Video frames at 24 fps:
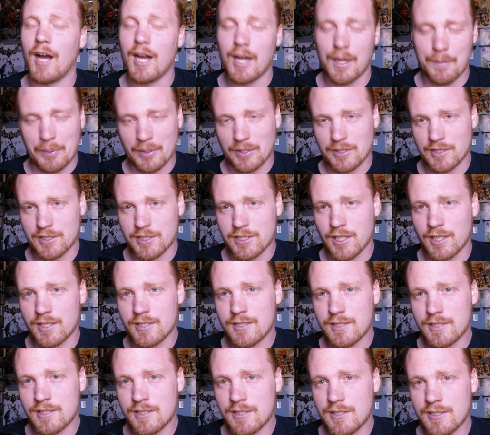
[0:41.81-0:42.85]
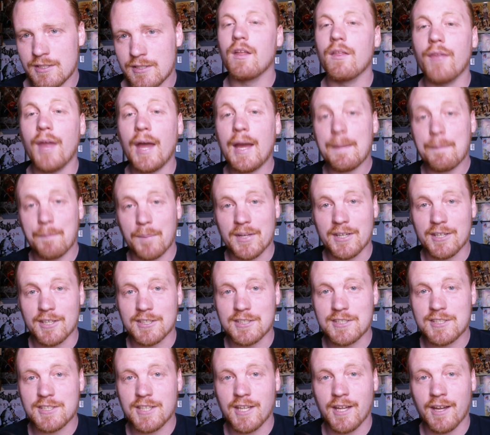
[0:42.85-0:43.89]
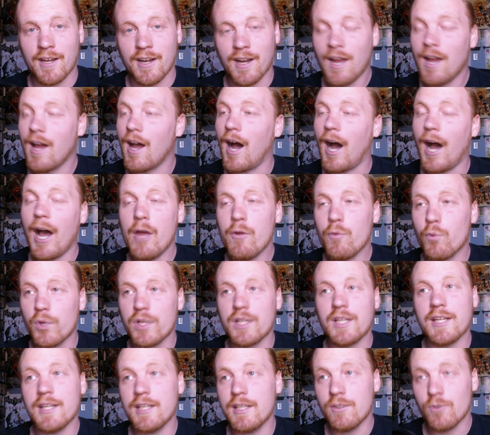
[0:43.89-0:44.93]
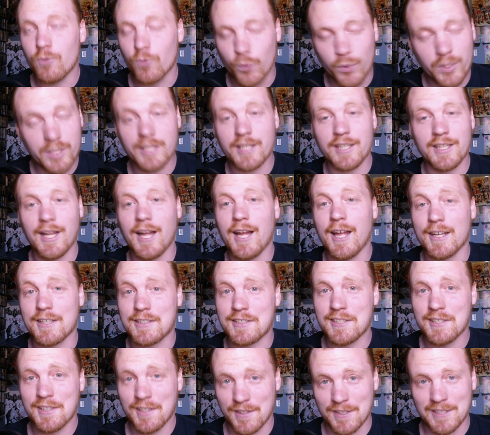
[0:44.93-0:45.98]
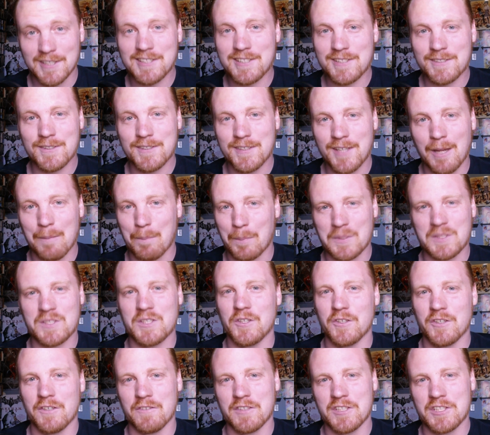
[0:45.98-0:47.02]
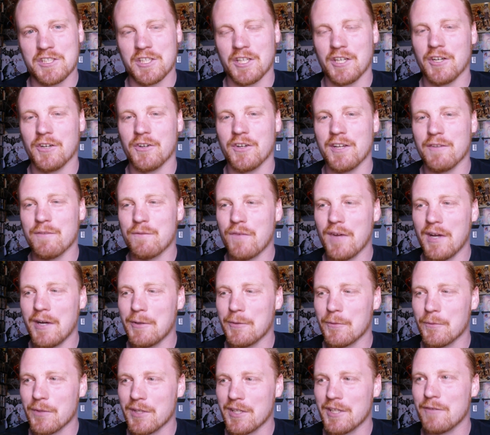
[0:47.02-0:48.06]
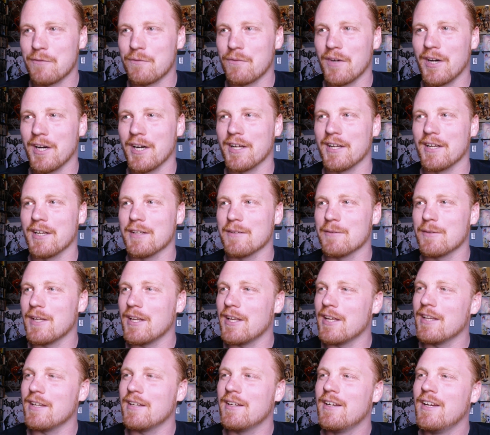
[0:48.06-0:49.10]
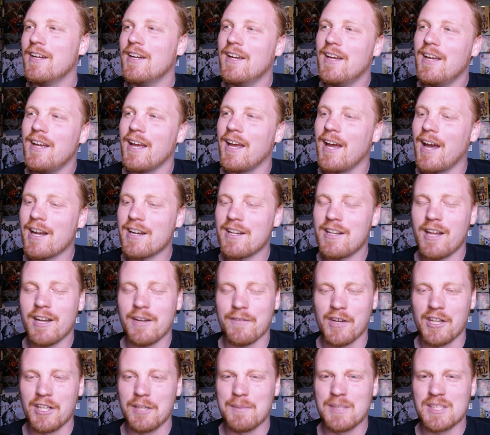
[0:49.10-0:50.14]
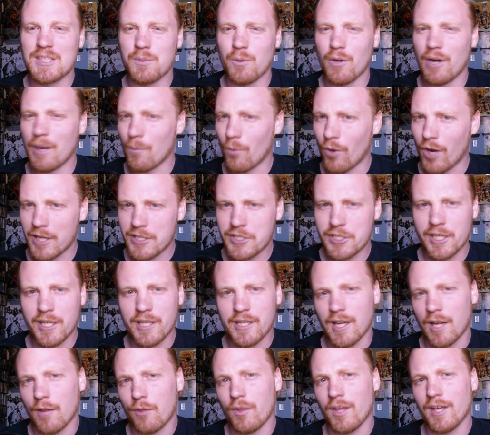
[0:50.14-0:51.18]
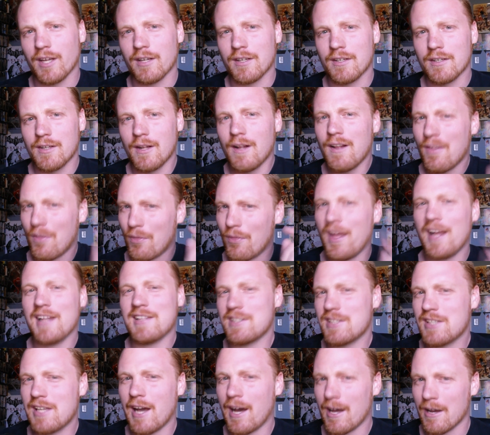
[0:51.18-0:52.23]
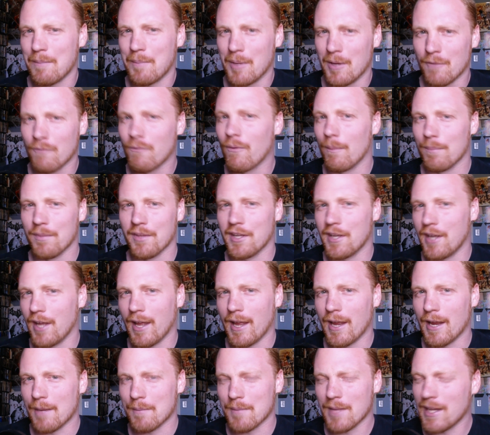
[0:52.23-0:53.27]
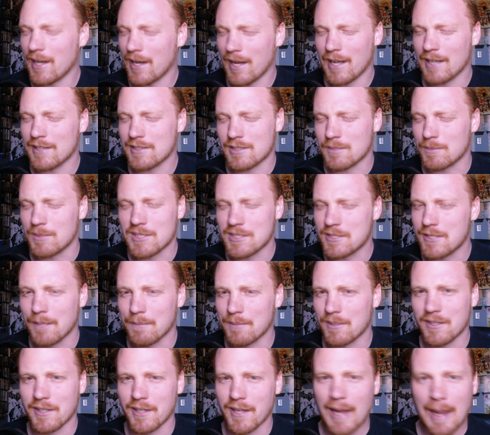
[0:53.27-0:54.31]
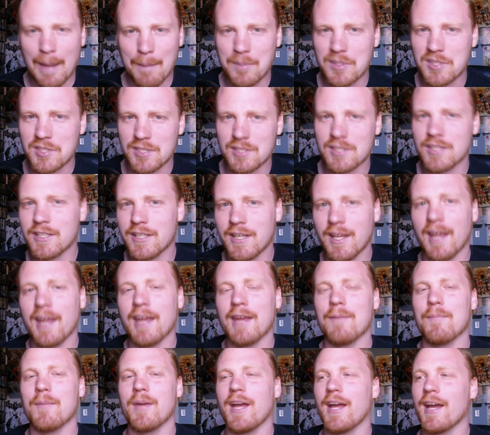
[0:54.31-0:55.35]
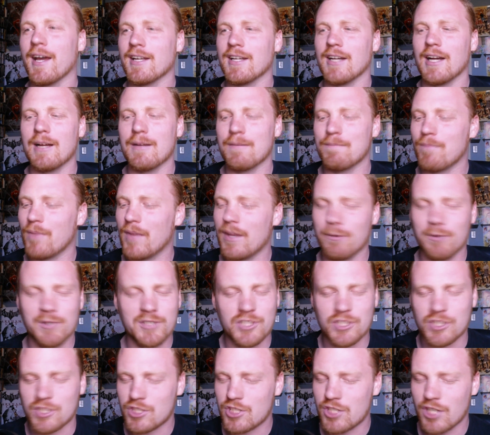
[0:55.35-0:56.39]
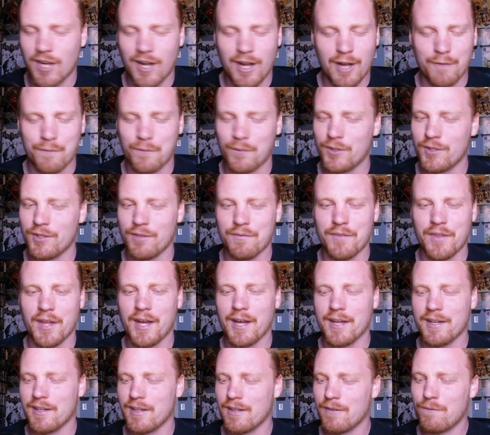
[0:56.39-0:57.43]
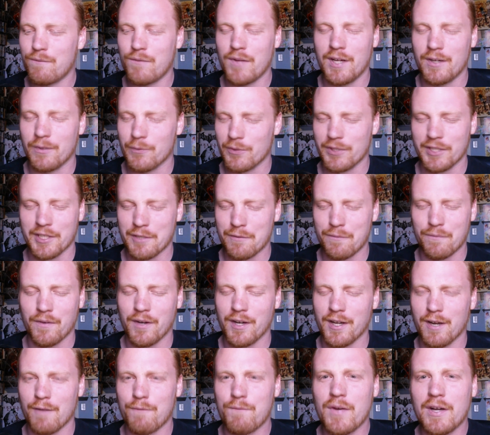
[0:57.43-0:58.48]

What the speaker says: I apologize. That being said, I really liked this episode of the show. It felt really fun. It had a lot of elements where I'm watching it and I think, that's gotta be from the game. That has to be something that happens in the game. And it was just chock full of that, and it felt really fun.